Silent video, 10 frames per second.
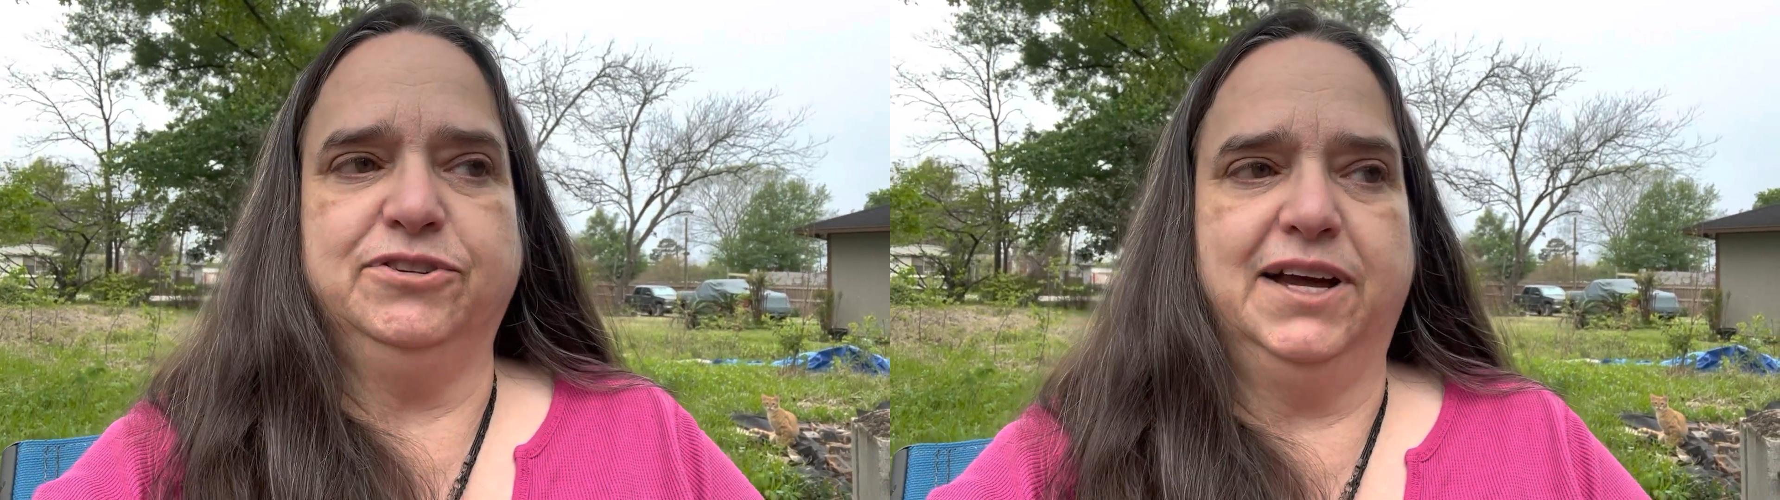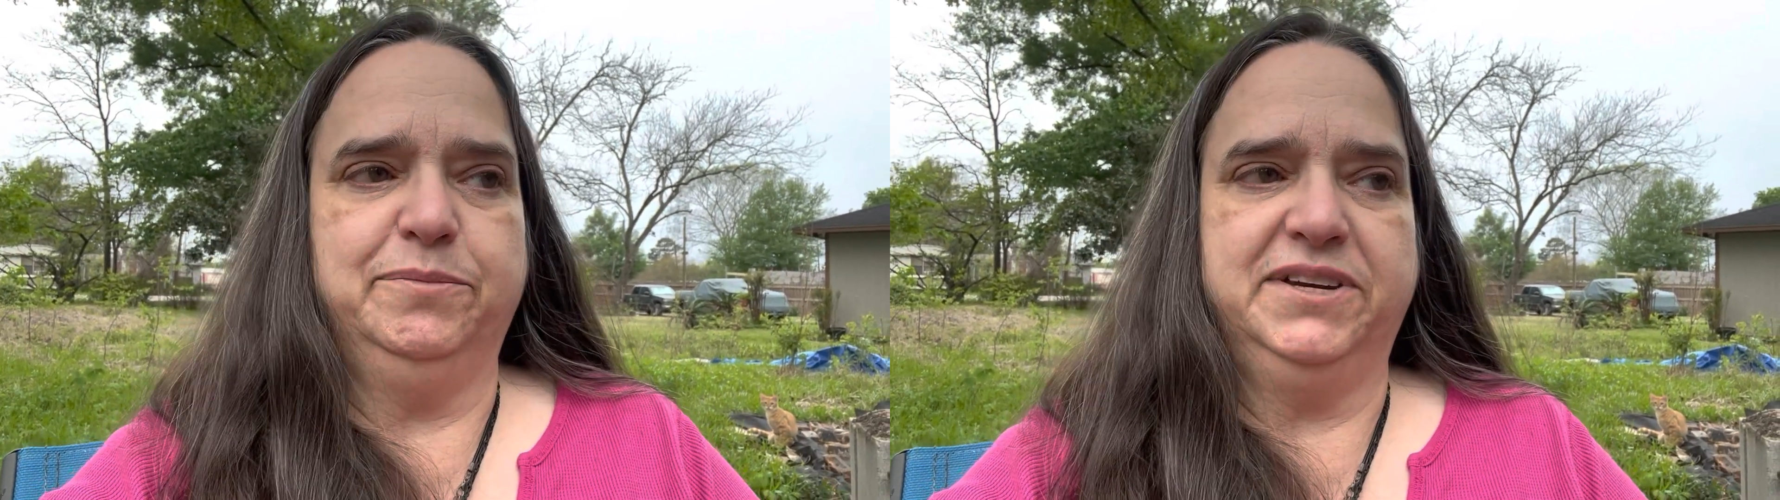
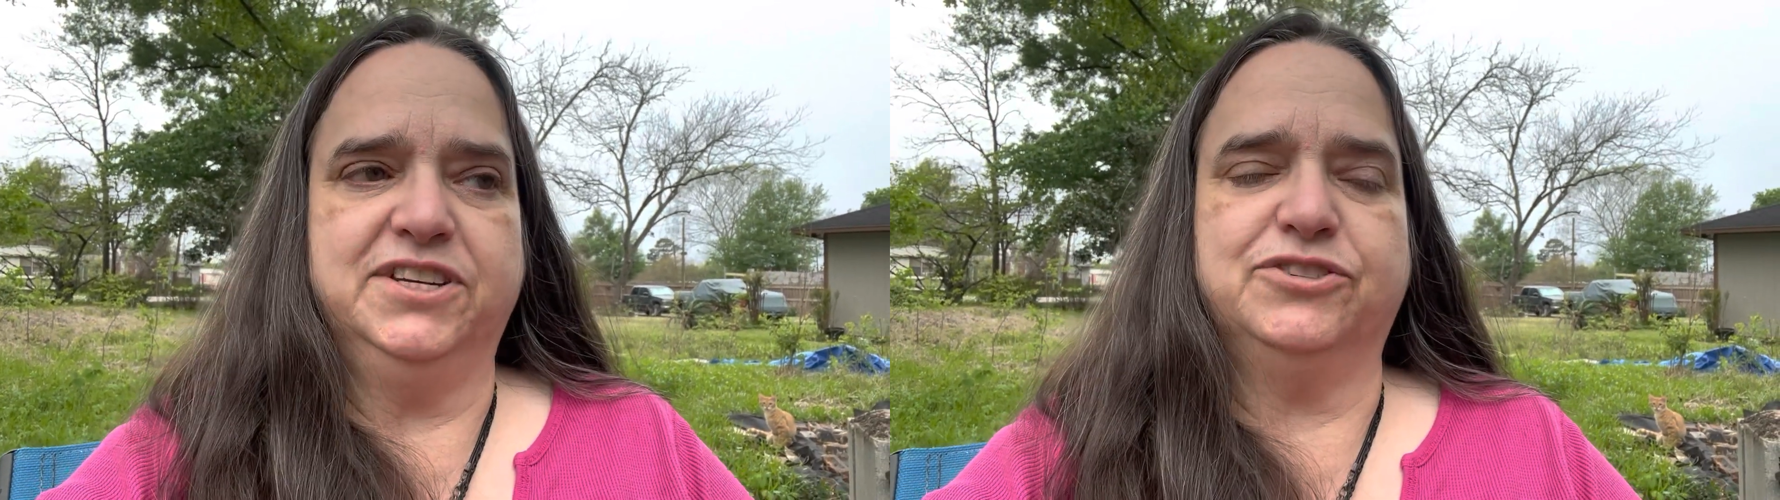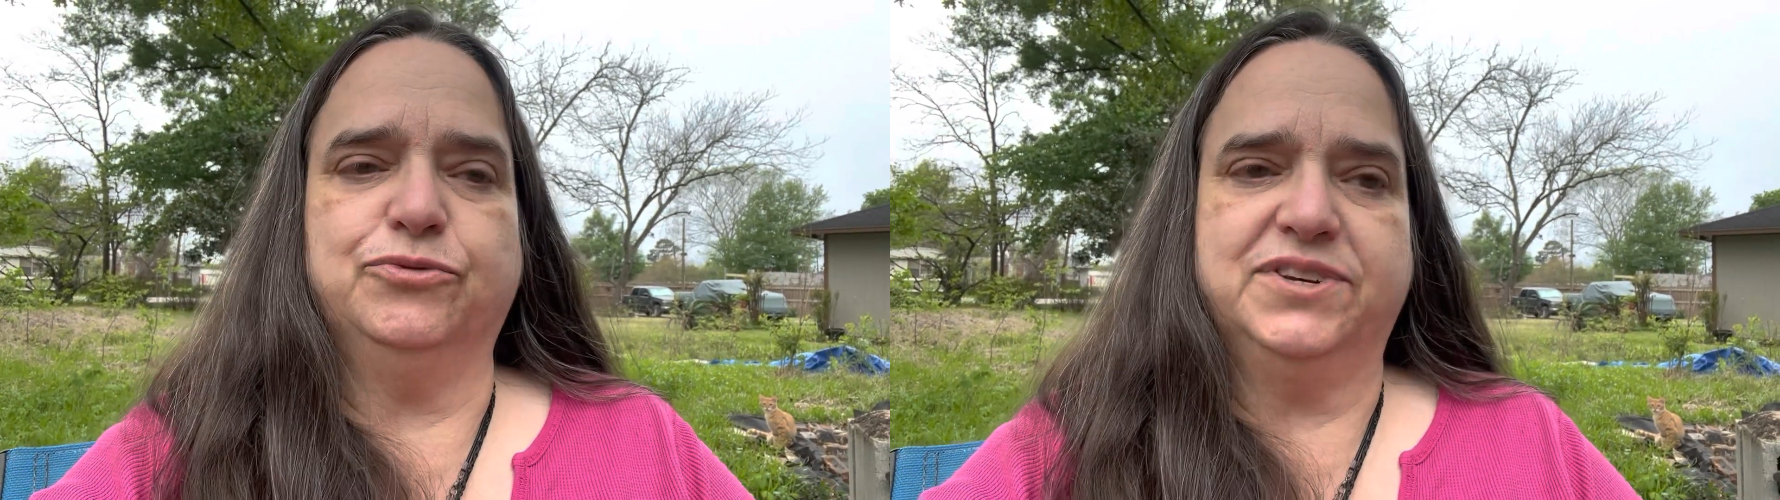
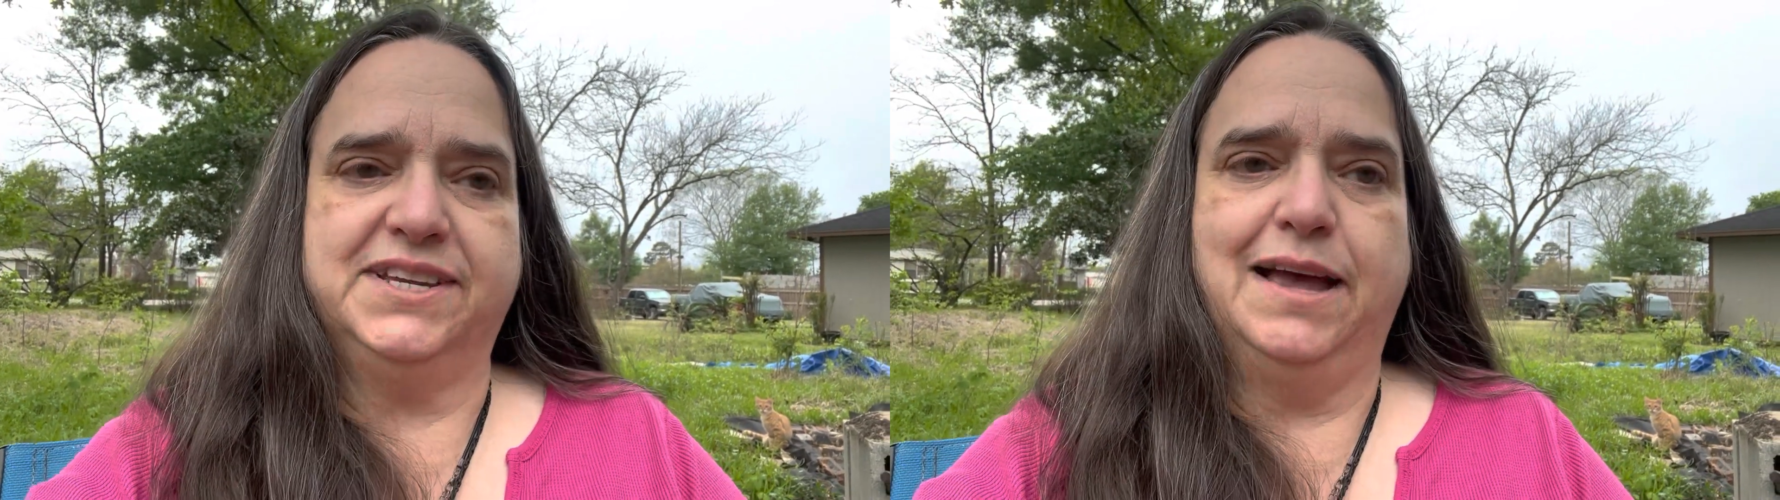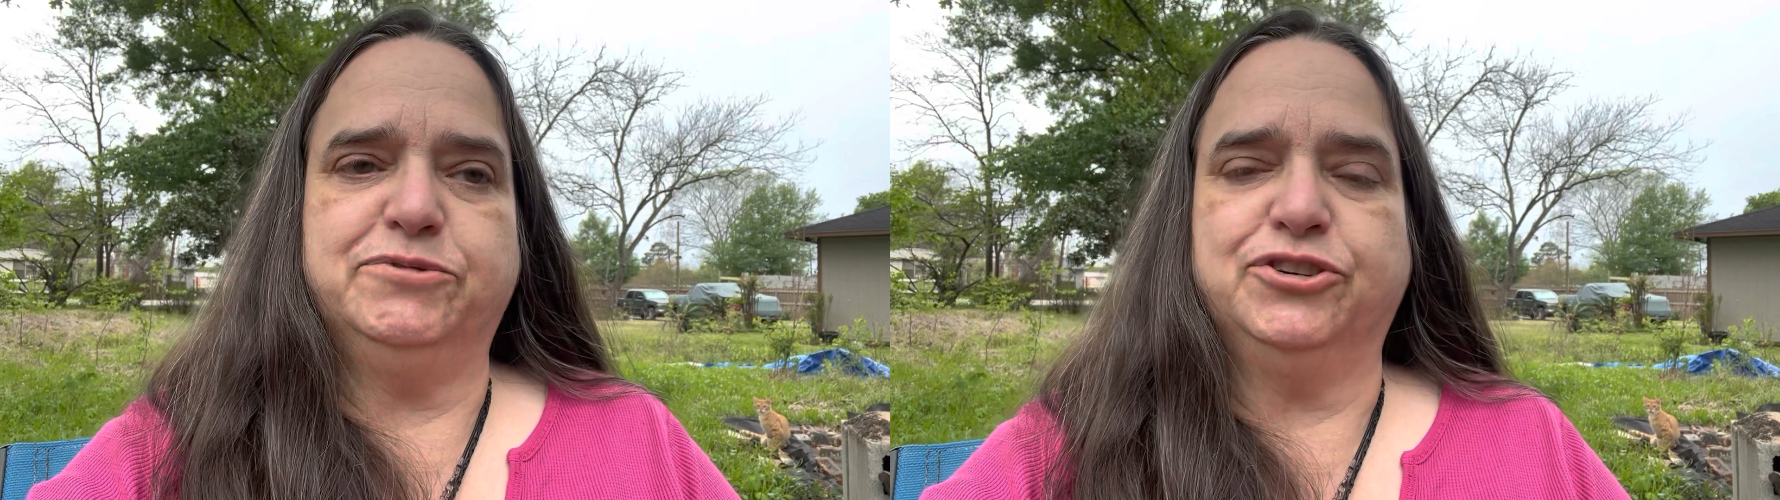diabetes
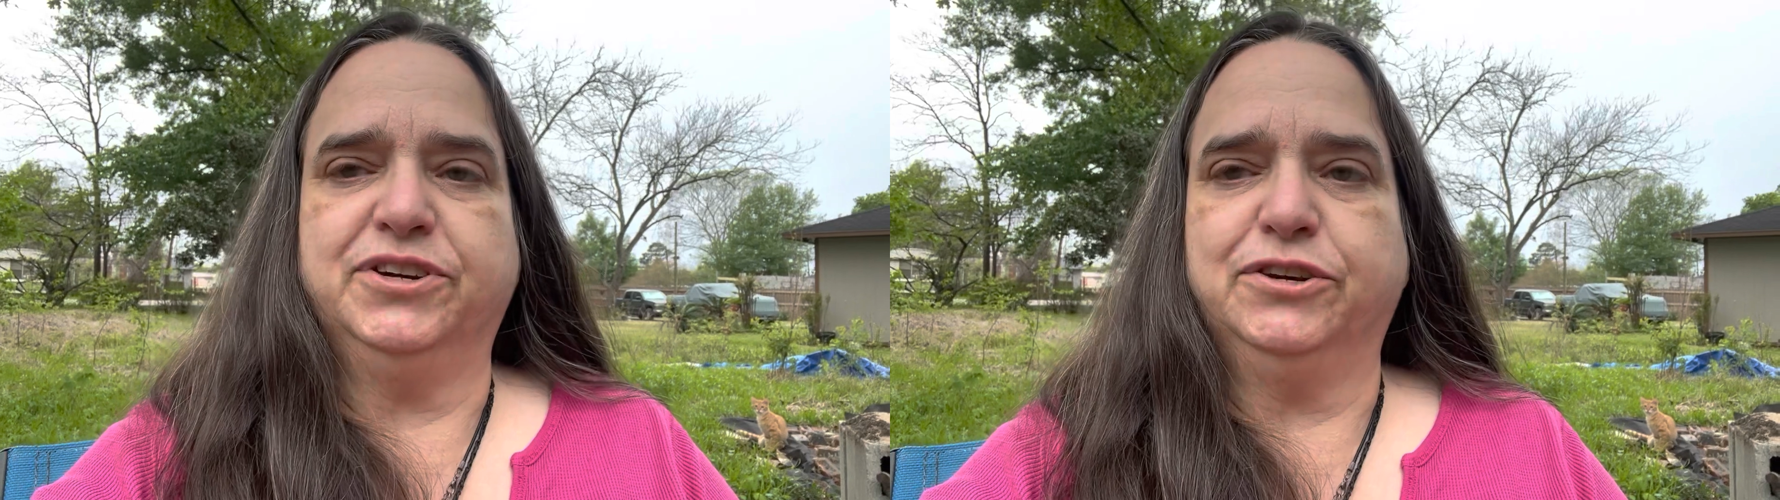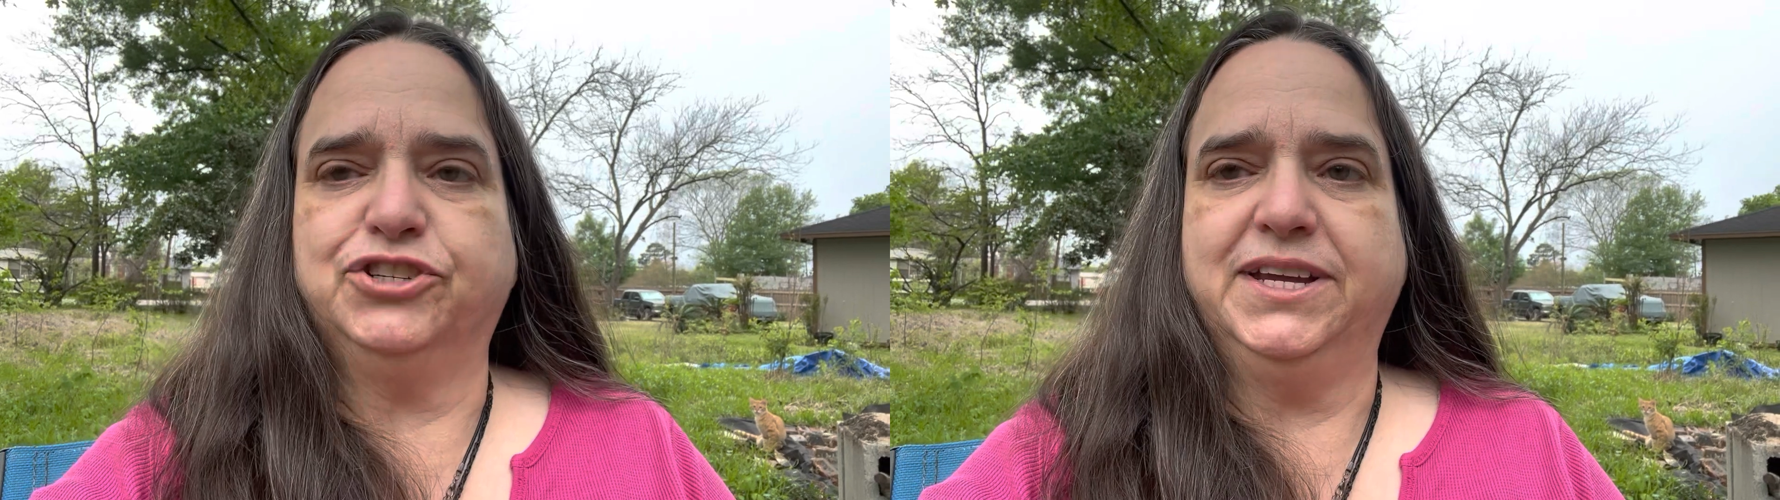saps your
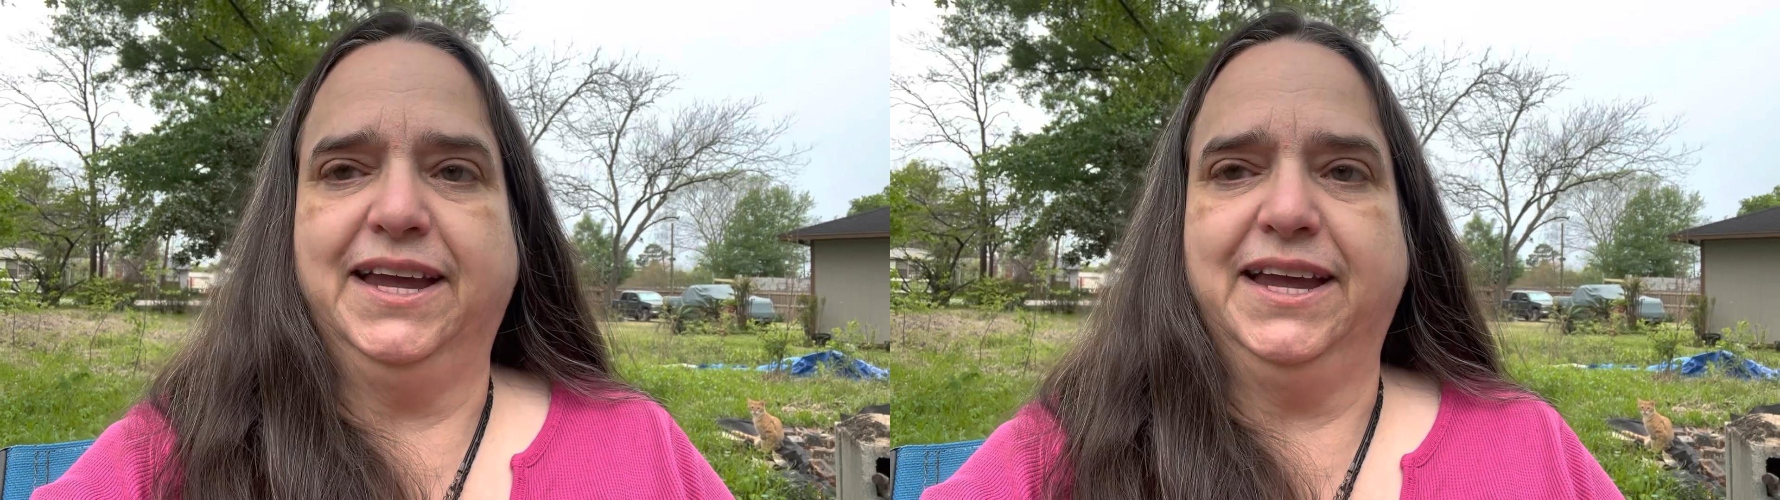energy,